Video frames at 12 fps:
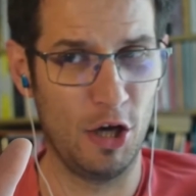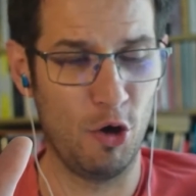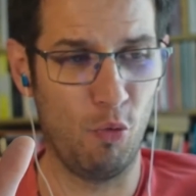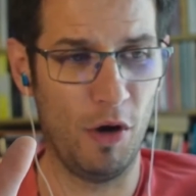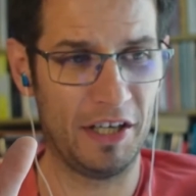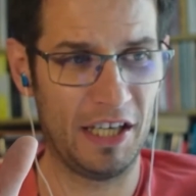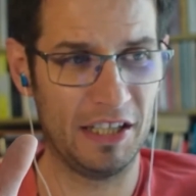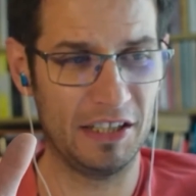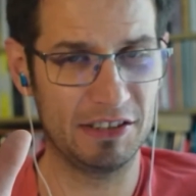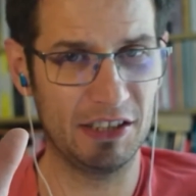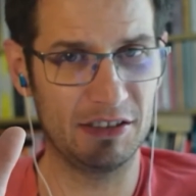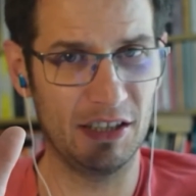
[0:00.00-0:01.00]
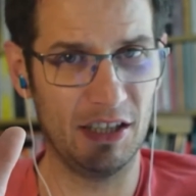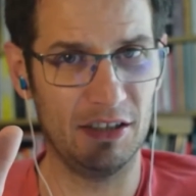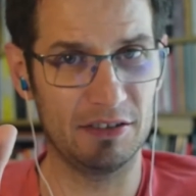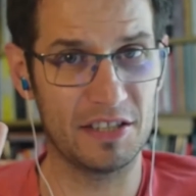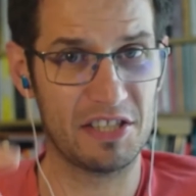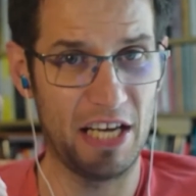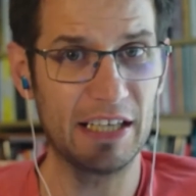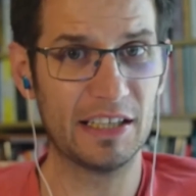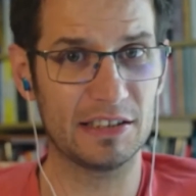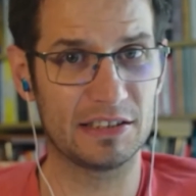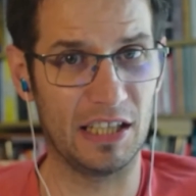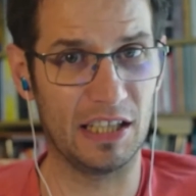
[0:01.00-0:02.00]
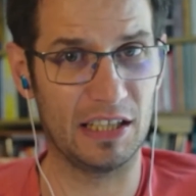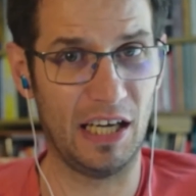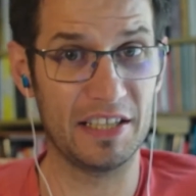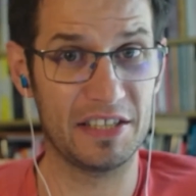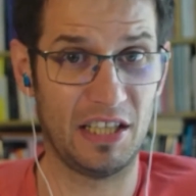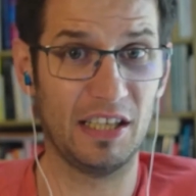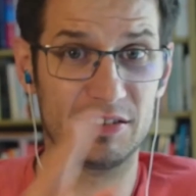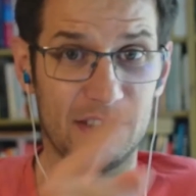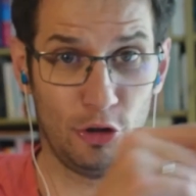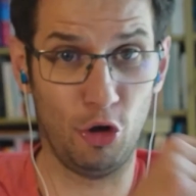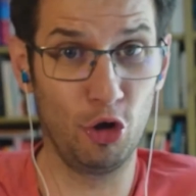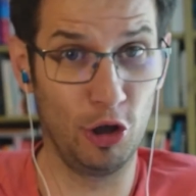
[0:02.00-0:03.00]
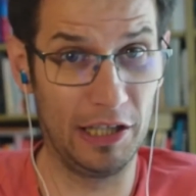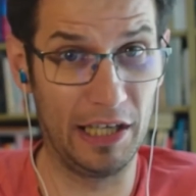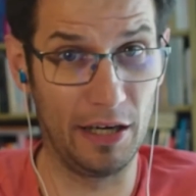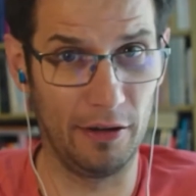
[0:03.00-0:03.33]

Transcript: when I did the second take, I started earlier.